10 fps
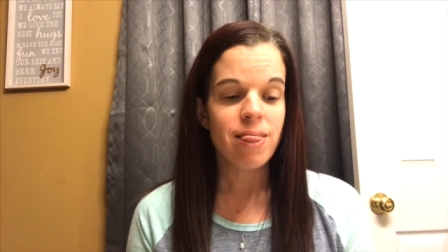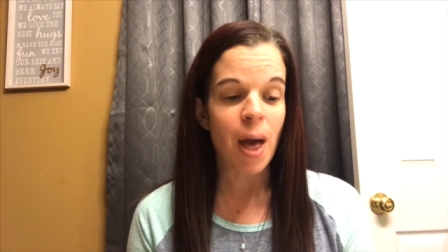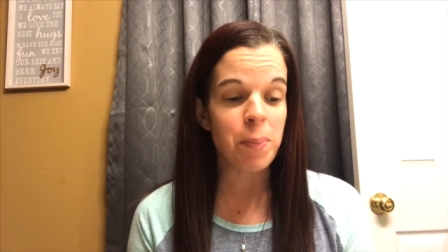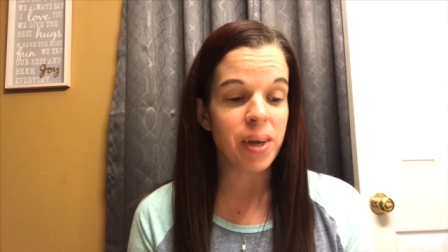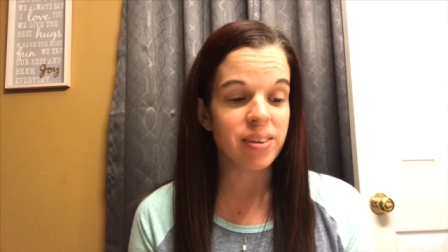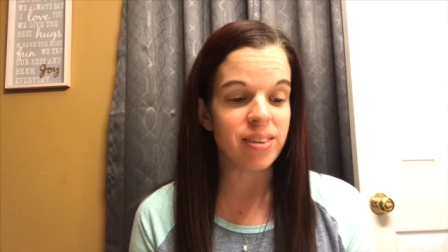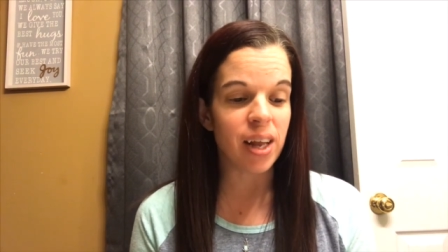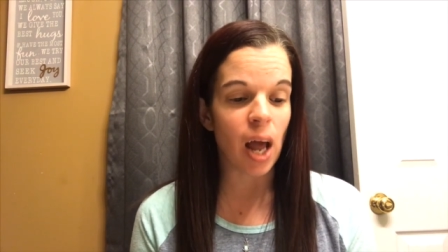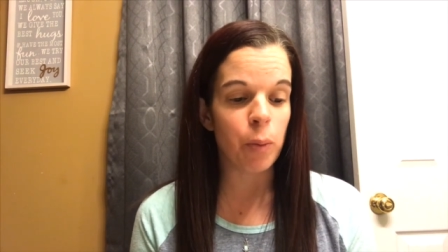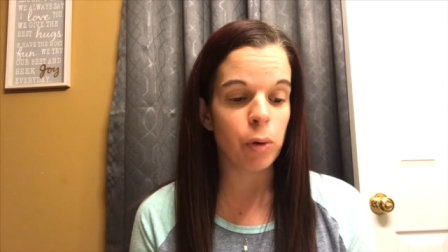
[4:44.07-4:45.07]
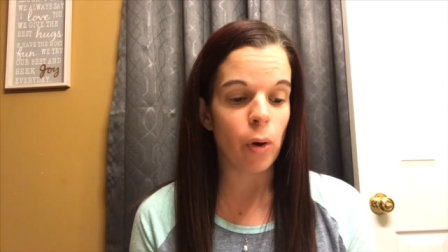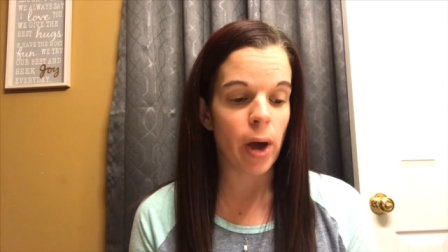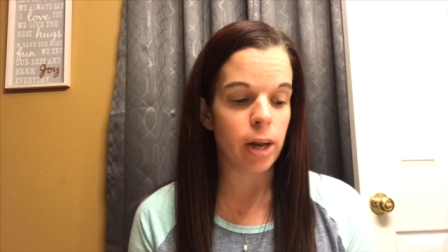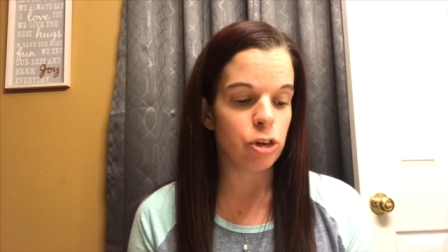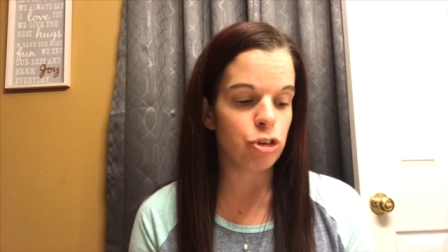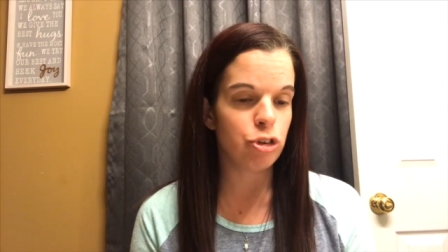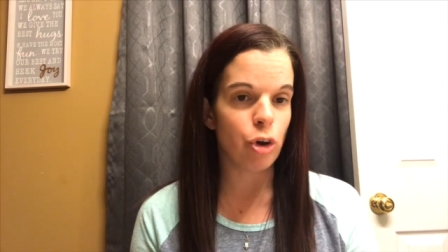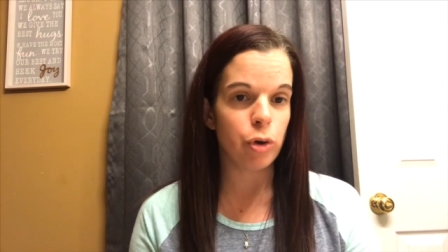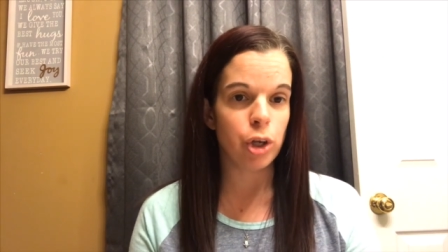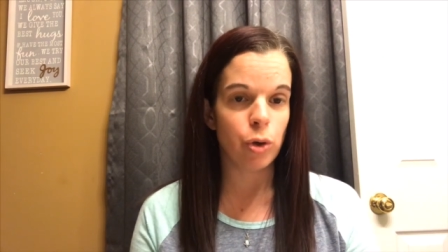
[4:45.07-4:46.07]
that being said, I will go ahead and
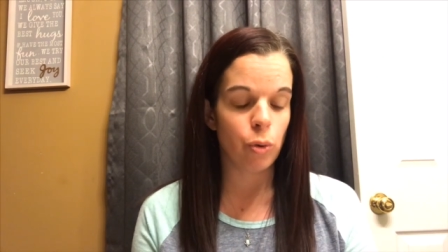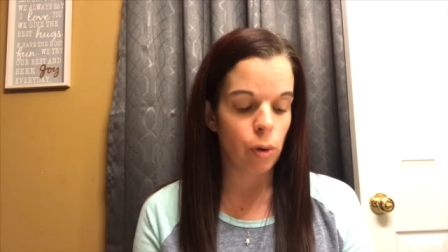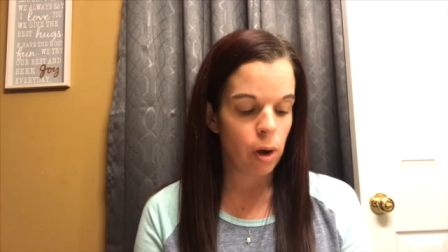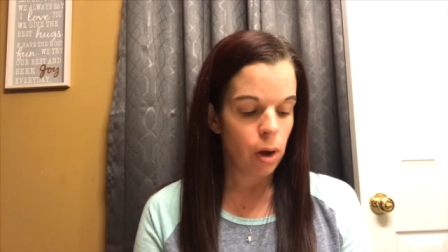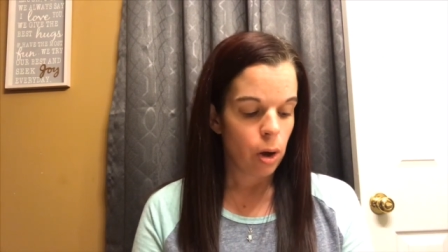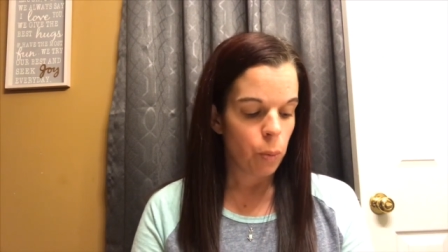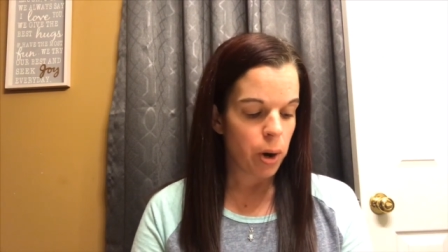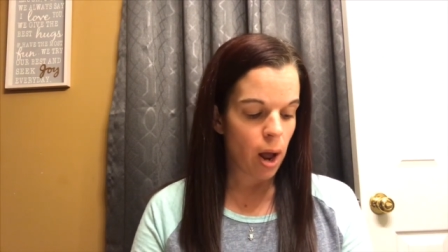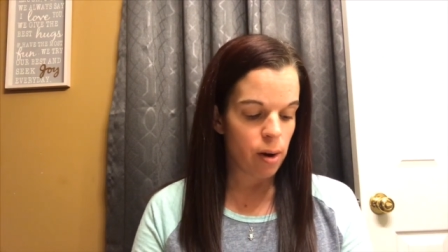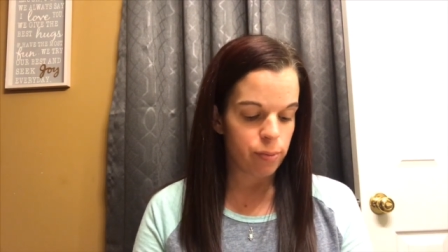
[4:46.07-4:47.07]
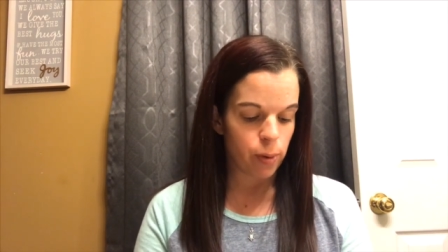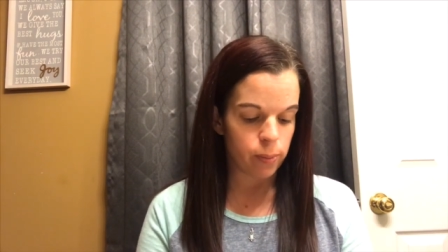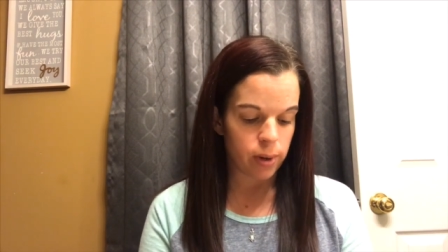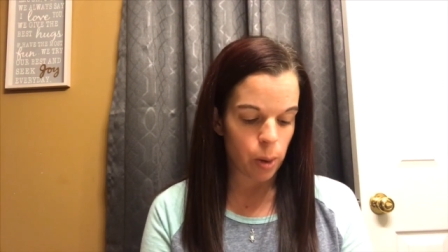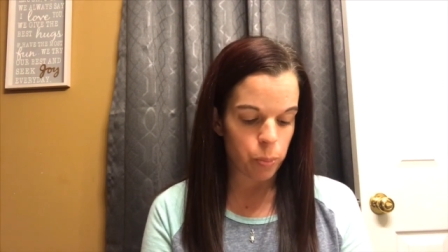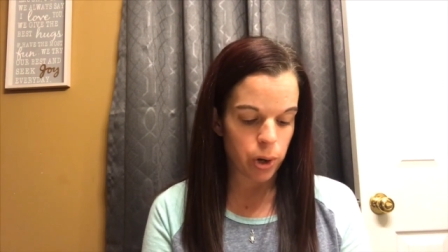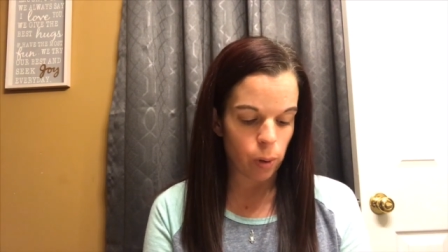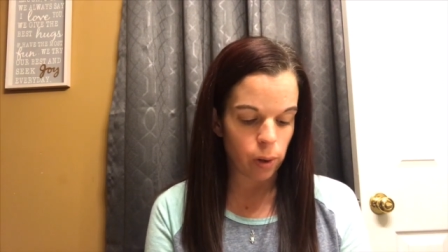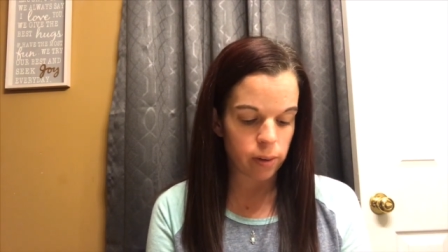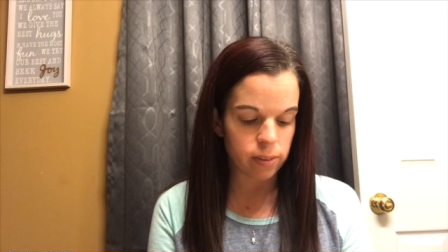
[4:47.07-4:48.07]
show you what our frozen
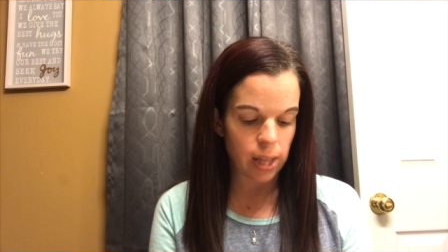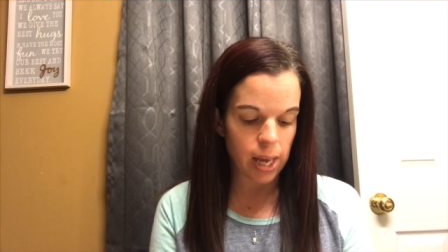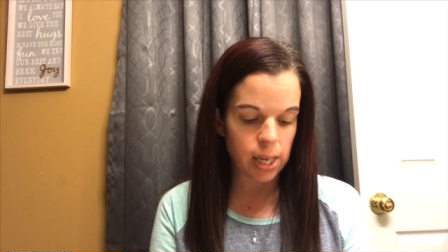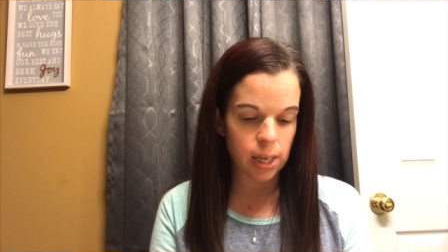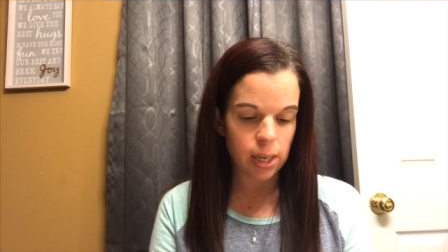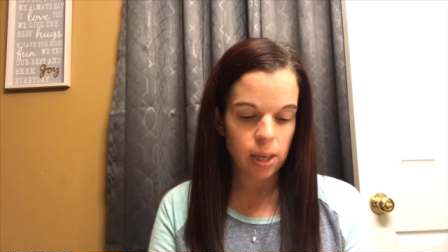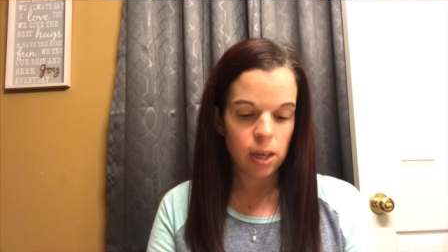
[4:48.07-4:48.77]
embryo looks like.